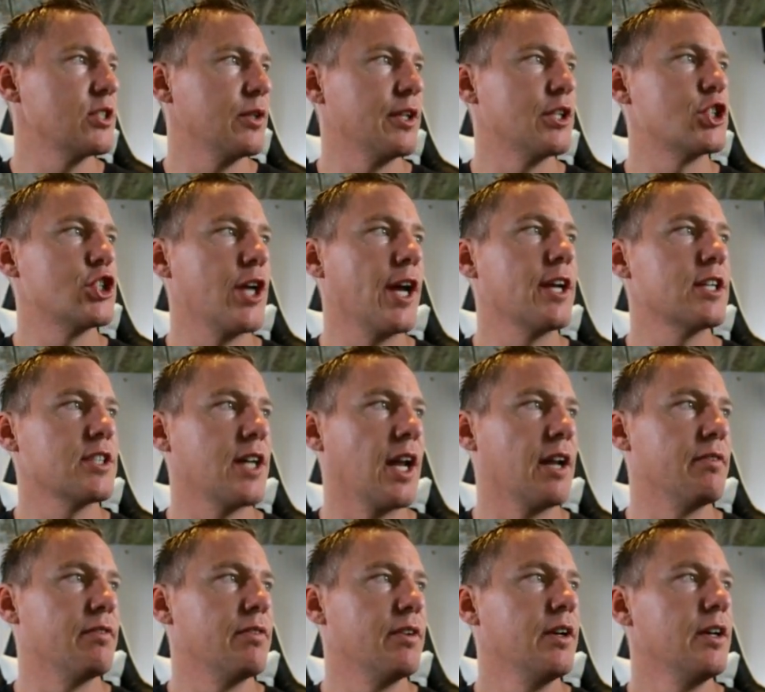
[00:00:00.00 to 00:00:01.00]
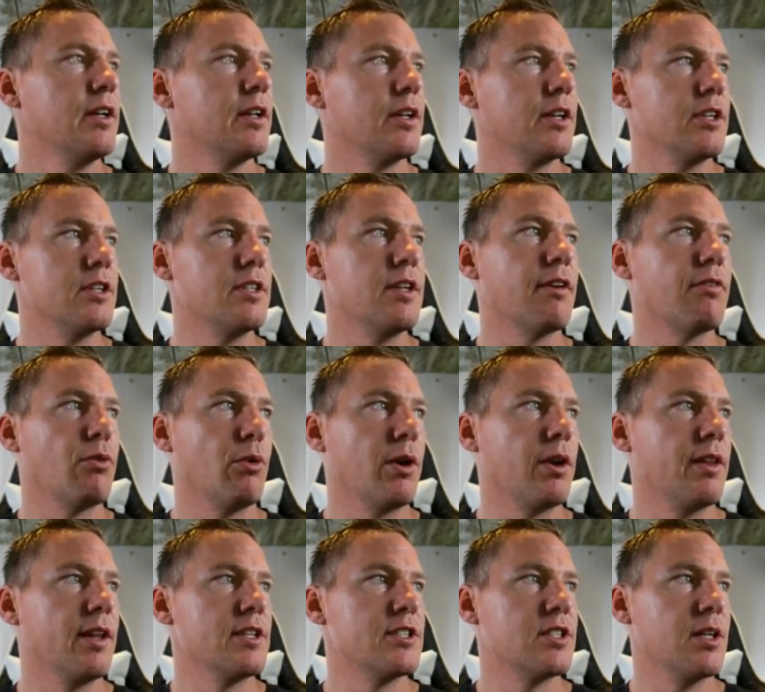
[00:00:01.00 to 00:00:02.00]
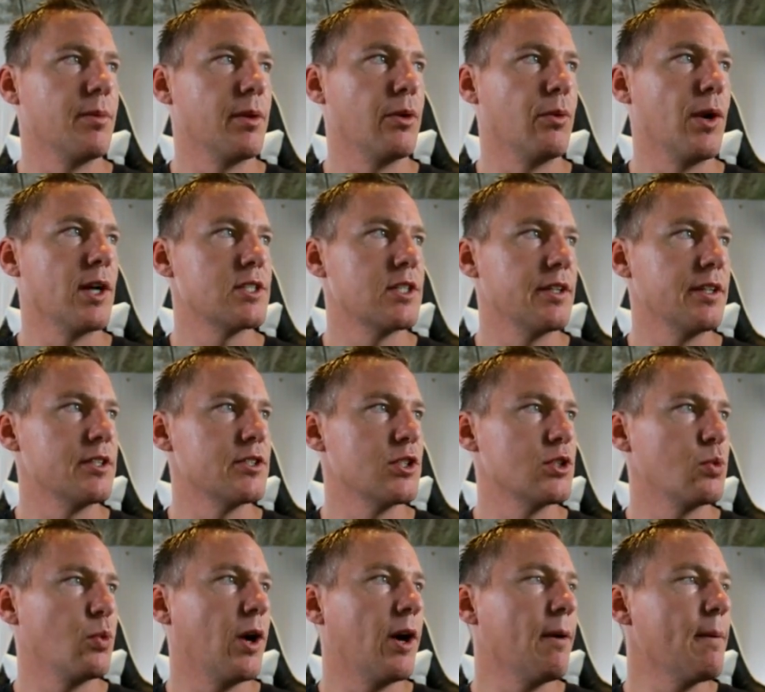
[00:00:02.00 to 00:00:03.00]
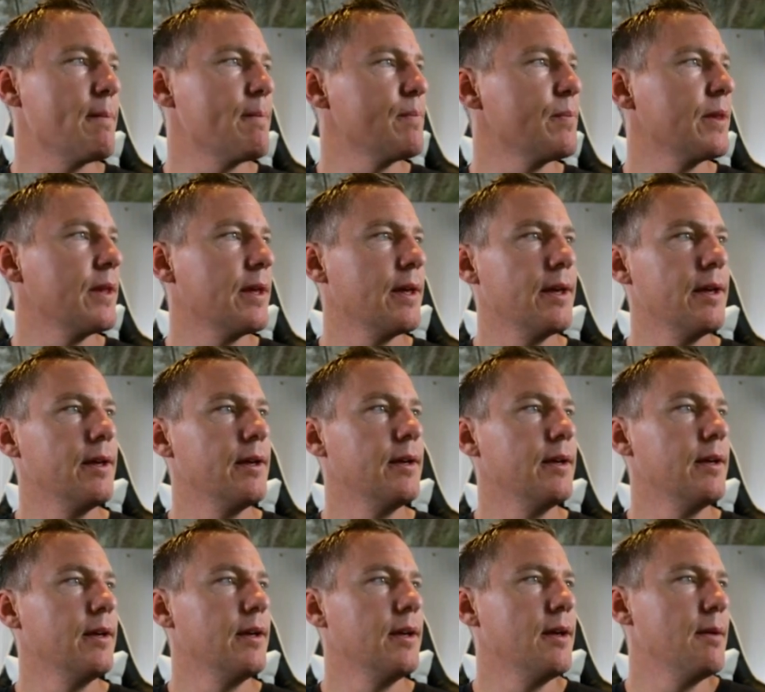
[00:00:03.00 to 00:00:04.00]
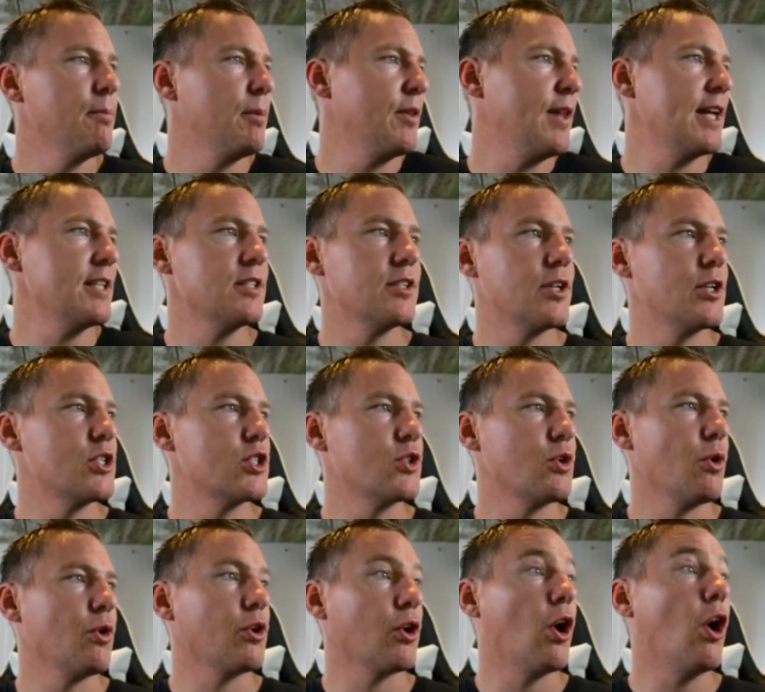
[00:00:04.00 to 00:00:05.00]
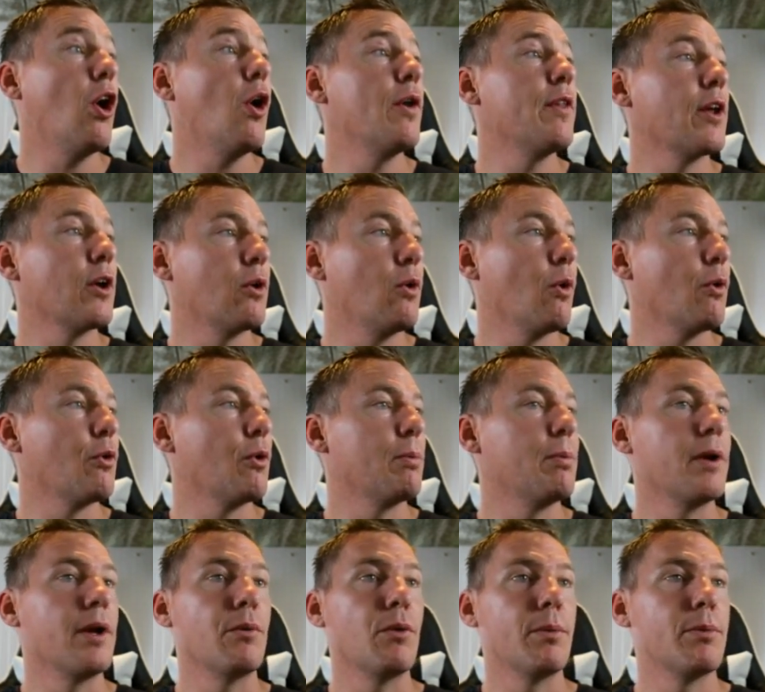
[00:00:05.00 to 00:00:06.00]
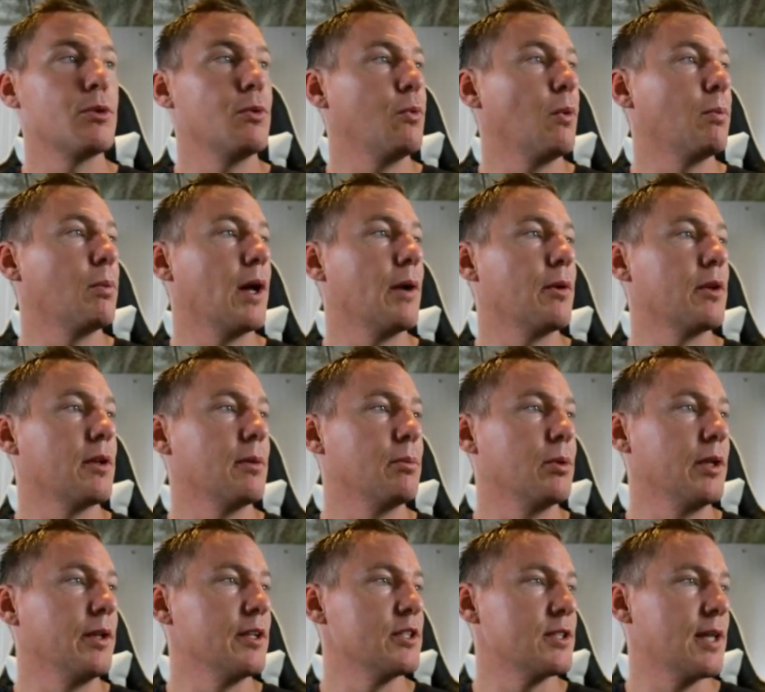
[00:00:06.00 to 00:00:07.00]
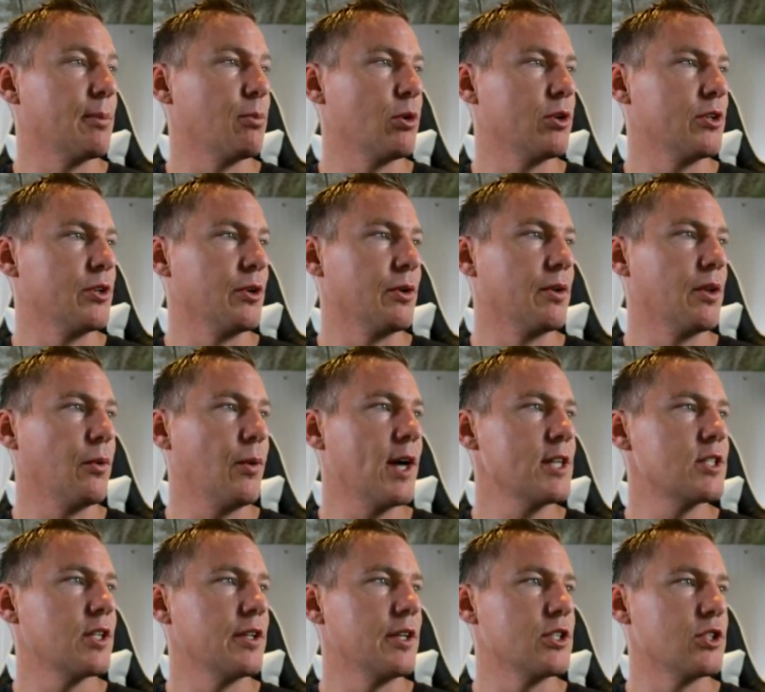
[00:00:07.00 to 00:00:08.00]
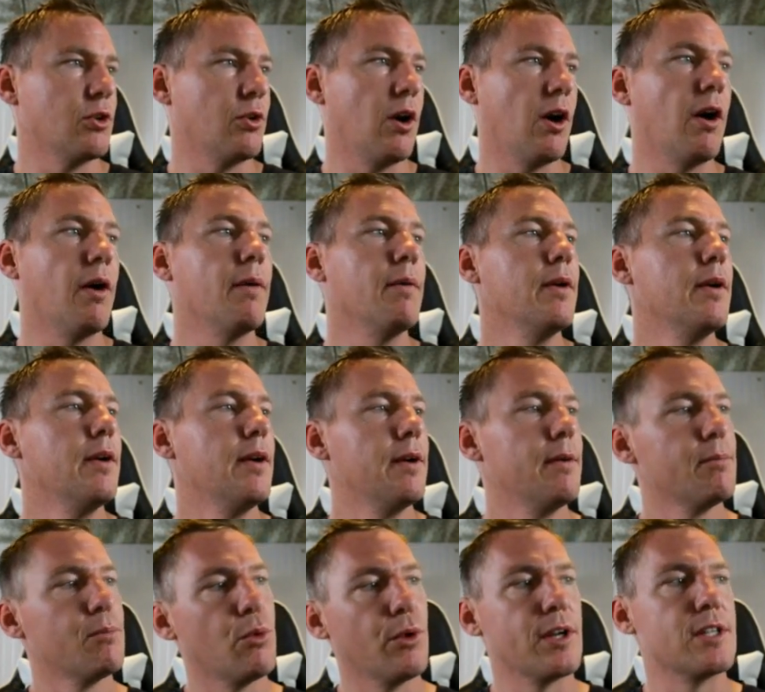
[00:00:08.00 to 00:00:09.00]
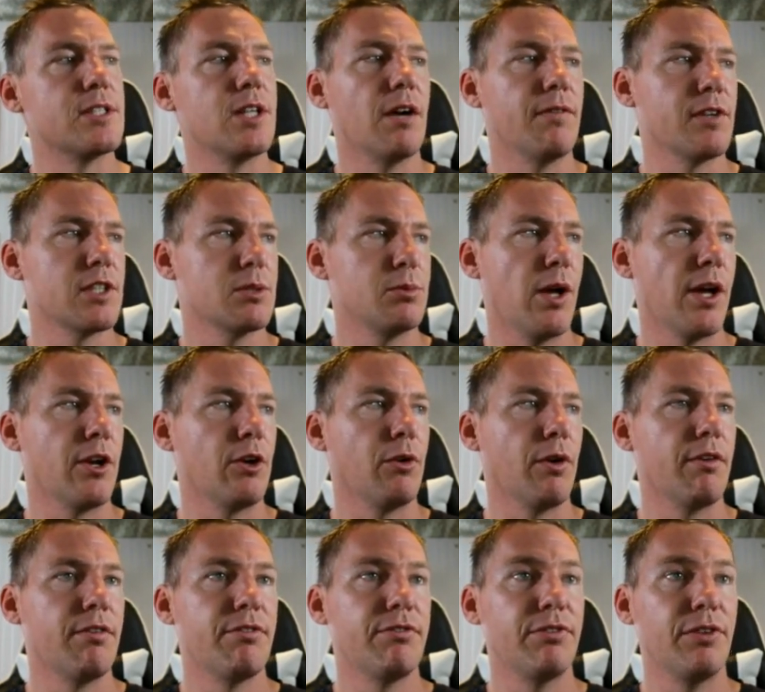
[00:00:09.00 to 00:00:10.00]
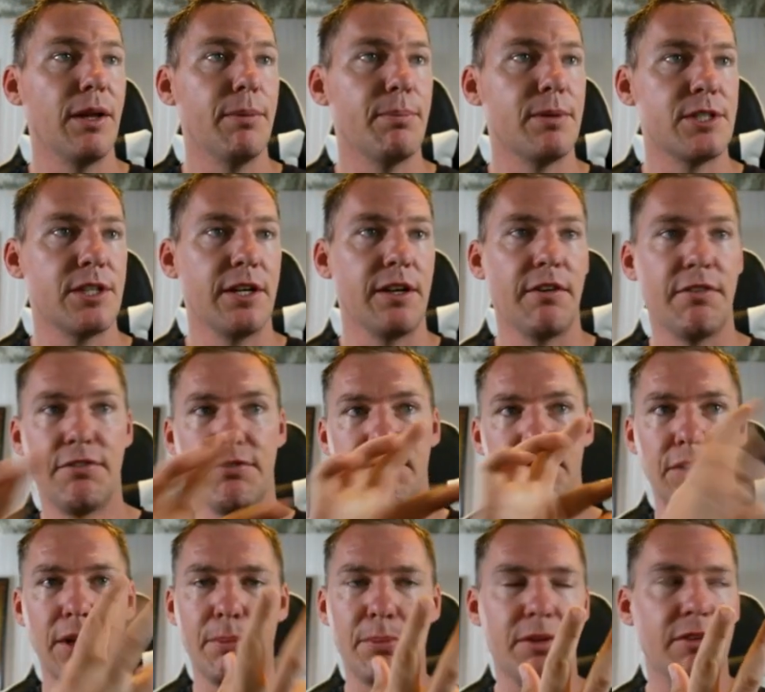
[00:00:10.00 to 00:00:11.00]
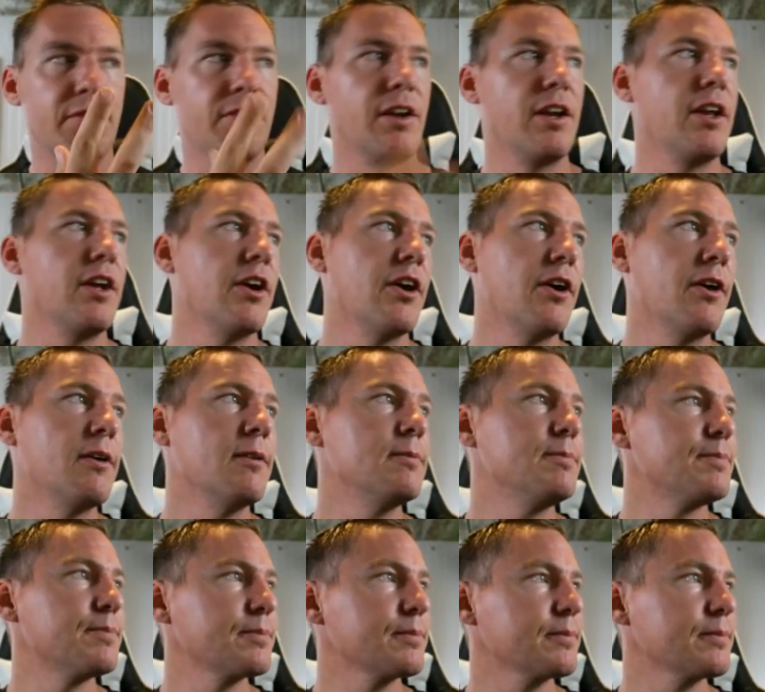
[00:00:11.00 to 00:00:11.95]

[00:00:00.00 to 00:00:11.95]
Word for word: So the shake's kind of different than some of the rest of these as well. But that's the distort. Oh, and then corner pin we'll play with completely separate too. The rest of these are all pretty self-explanatory. Flip is gonna flip the video.